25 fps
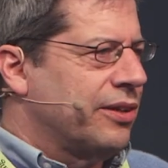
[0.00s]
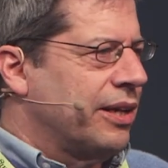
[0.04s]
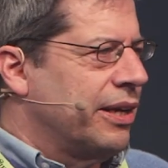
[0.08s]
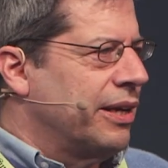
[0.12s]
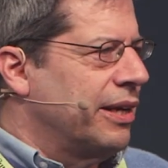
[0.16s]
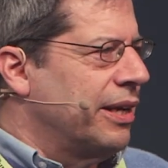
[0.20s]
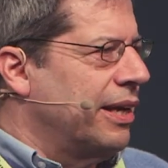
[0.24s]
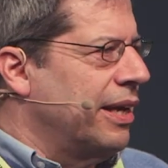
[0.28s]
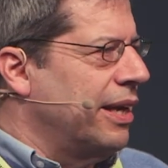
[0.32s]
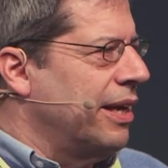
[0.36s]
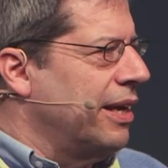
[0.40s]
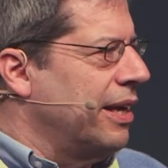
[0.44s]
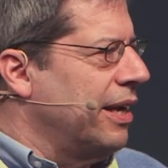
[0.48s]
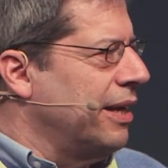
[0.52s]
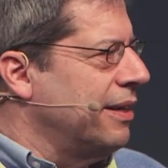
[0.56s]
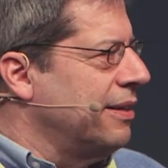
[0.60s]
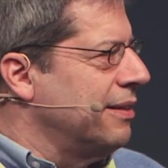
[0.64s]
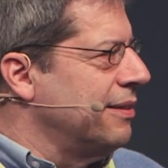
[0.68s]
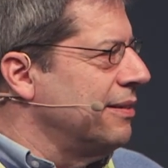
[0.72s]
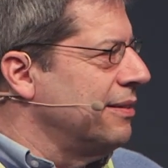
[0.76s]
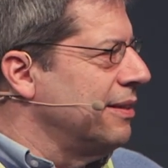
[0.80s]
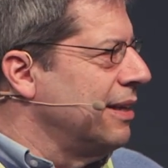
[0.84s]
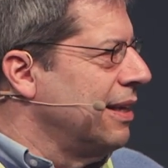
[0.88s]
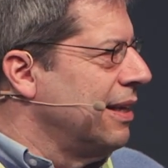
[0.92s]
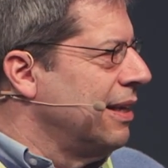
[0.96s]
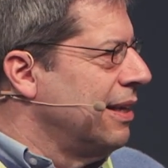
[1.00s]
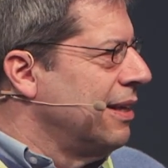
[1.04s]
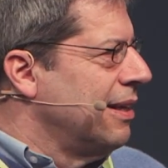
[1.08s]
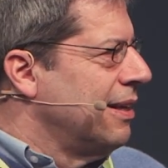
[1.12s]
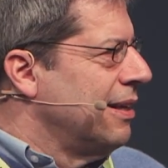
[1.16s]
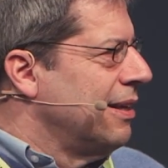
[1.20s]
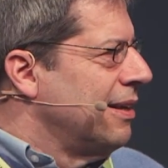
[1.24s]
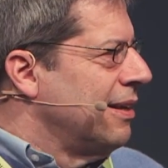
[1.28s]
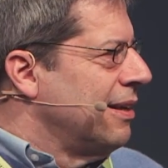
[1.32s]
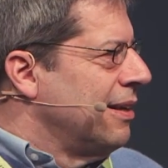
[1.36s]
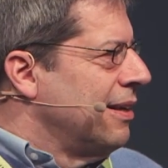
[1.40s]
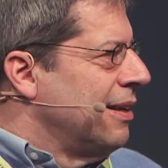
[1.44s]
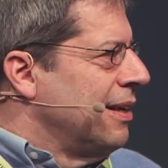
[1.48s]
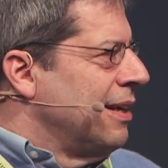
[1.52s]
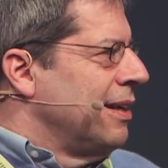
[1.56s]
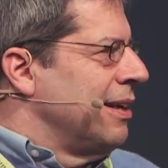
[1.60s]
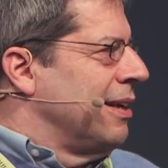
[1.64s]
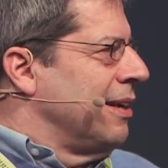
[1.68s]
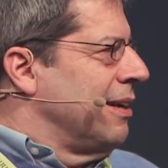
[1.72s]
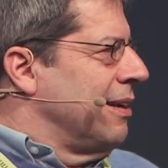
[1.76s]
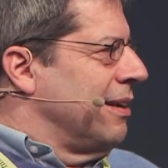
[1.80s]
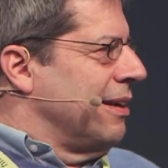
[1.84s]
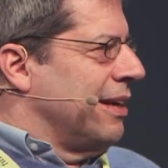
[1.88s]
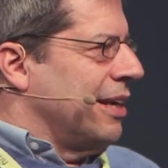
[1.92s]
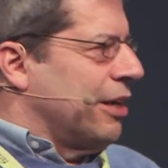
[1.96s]
And
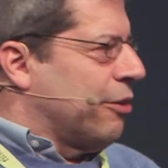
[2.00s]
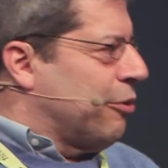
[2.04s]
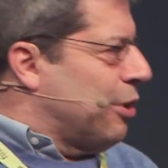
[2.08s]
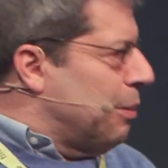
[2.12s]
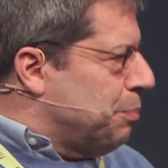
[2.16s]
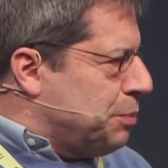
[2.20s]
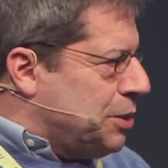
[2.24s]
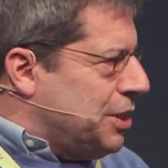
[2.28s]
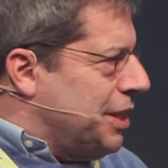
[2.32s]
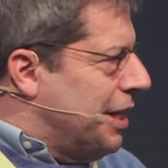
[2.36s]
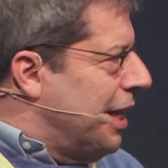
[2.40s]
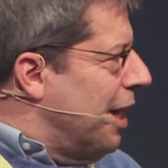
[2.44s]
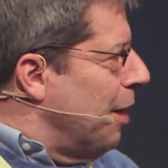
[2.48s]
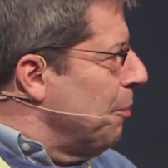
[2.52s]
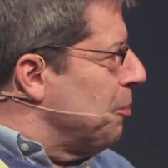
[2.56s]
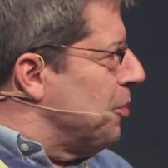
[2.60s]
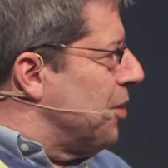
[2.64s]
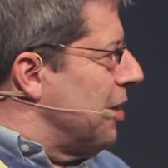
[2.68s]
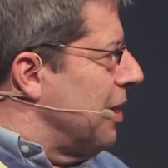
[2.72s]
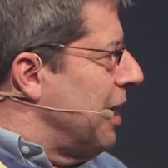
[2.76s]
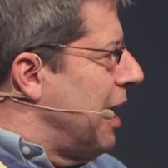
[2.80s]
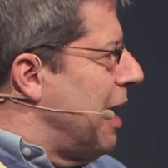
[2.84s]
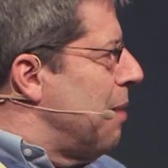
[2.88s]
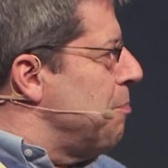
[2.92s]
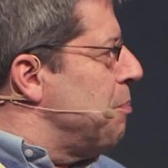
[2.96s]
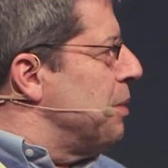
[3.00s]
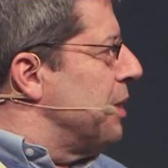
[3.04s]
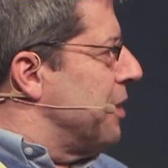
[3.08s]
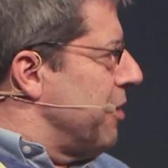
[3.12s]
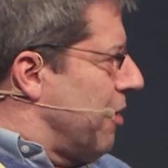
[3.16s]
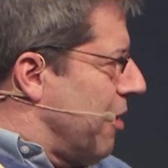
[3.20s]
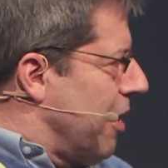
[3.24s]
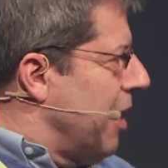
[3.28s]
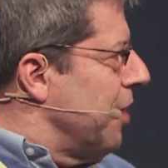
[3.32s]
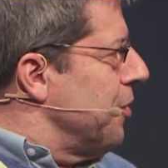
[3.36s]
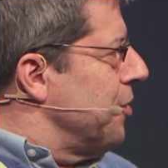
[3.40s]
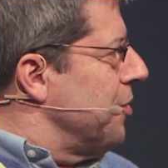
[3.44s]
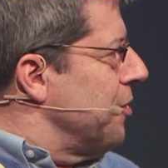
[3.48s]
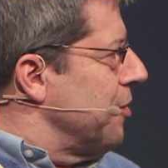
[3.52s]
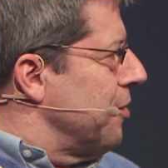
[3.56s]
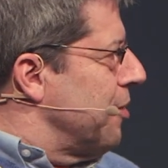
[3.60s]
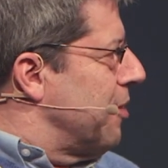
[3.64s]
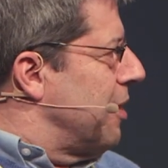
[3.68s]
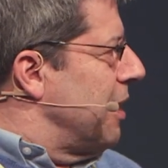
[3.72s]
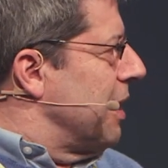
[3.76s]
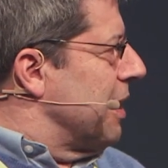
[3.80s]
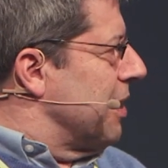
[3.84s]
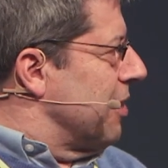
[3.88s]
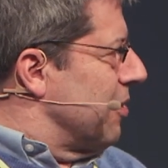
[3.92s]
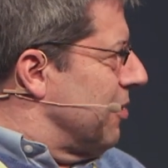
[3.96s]
encryption helps a lot, but there are other
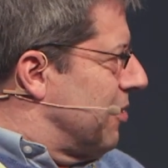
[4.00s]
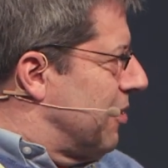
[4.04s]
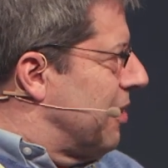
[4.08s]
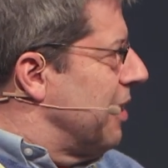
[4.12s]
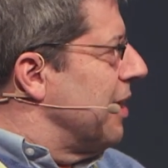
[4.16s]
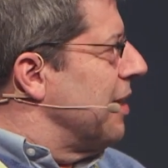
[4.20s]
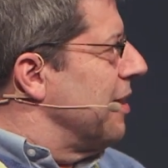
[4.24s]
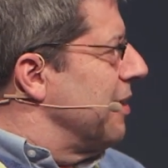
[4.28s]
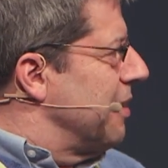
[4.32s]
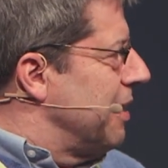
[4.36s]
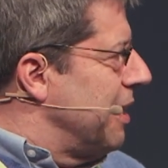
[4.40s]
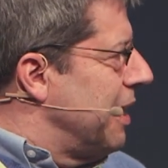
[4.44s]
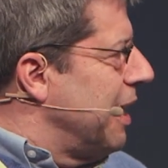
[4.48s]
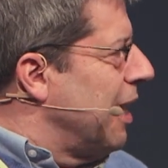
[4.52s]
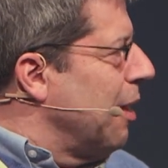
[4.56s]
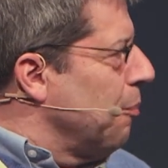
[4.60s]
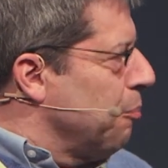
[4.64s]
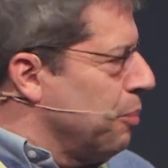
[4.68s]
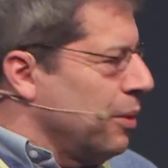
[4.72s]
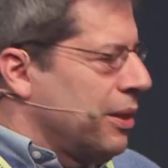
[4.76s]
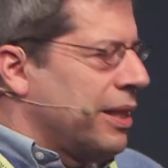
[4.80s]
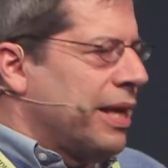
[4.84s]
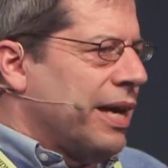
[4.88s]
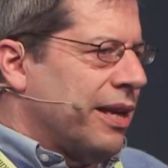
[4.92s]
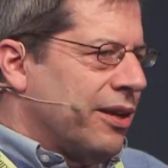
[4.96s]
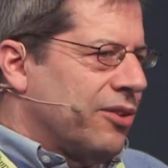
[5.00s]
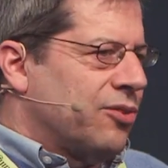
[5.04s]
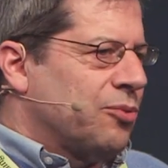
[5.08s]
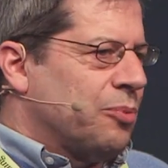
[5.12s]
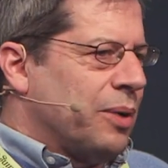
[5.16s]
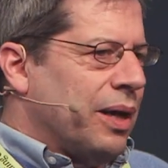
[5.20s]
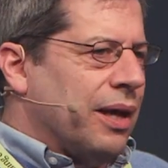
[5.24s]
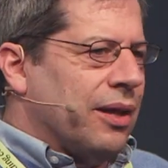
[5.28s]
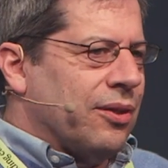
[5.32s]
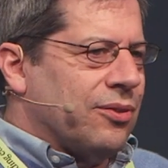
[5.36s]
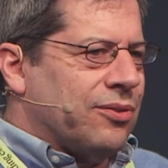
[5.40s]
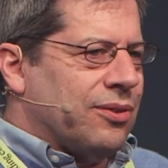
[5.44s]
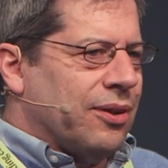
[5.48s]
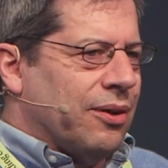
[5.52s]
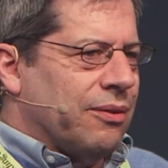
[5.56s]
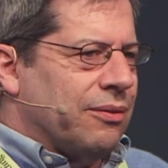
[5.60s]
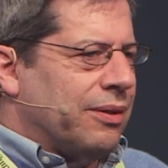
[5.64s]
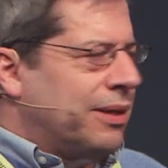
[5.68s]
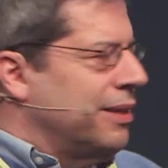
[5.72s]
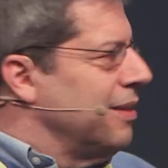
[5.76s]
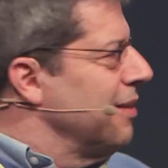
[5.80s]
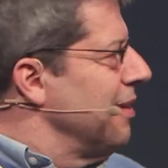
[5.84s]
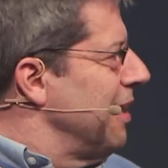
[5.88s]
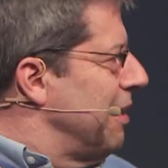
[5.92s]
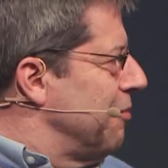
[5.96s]
things that help with that as well. So
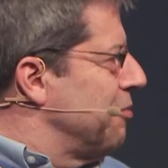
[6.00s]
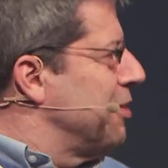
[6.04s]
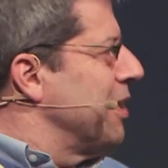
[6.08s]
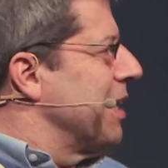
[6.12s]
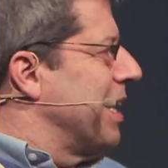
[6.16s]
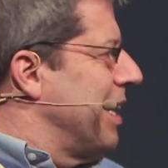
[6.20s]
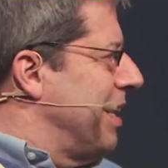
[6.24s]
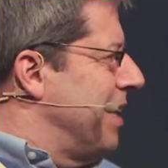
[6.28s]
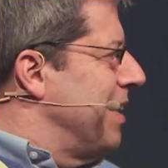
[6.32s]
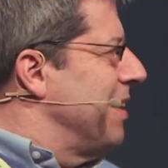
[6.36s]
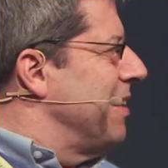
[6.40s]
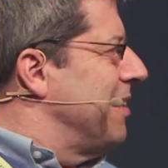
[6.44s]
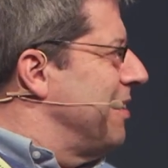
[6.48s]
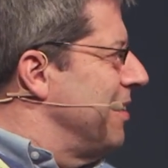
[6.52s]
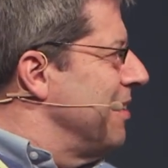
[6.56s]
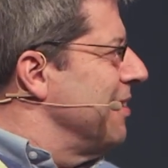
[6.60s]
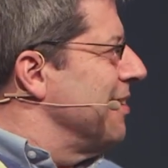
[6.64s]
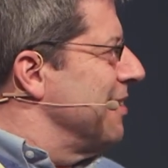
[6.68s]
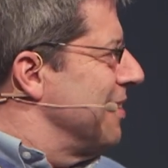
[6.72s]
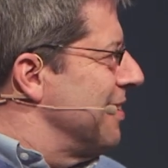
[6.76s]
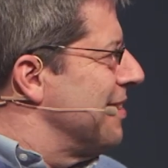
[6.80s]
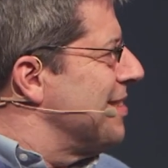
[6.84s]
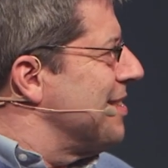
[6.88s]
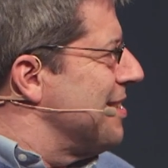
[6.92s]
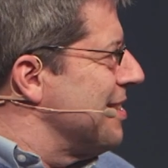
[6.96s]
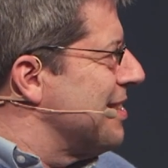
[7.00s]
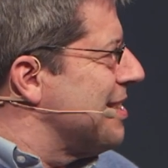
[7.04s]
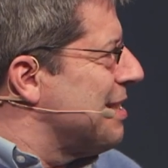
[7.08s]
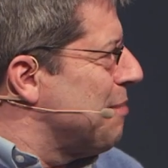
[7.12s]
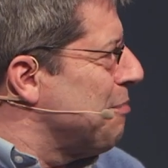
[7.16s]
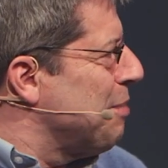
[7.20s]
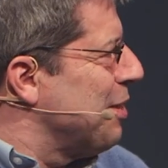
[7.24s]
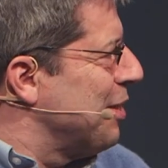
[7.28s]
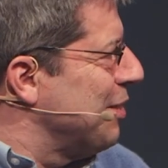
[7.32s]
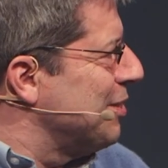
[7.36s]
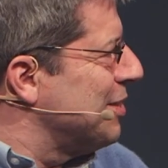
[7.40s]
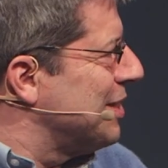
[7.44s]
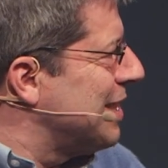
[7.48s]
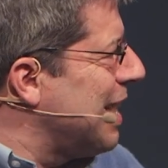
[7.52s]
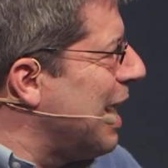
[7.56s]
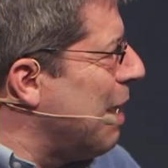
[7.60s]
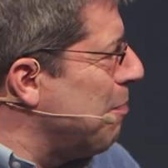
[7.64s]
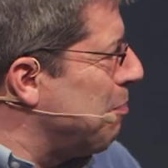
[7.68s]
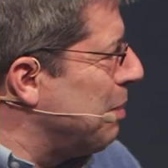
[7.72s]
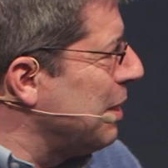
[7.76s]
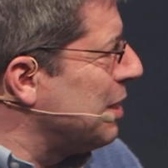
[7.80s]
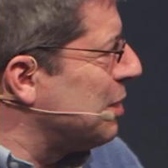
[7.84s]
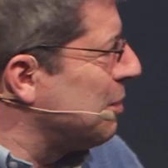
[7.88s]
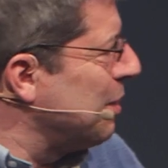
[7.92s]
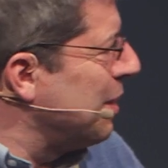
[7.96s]
I'd love to get into some of those
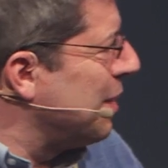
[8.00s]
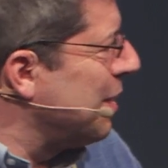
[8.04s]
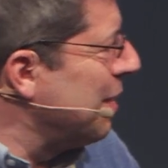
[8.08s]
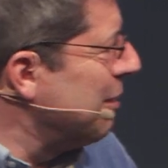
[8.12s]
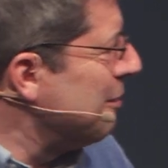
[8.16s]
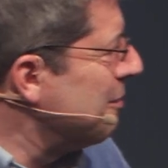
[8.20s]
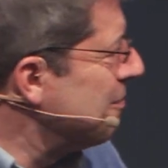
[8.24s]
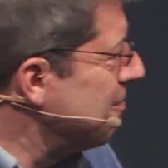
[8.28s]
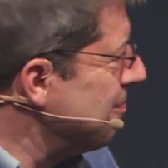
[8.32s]
topics with you.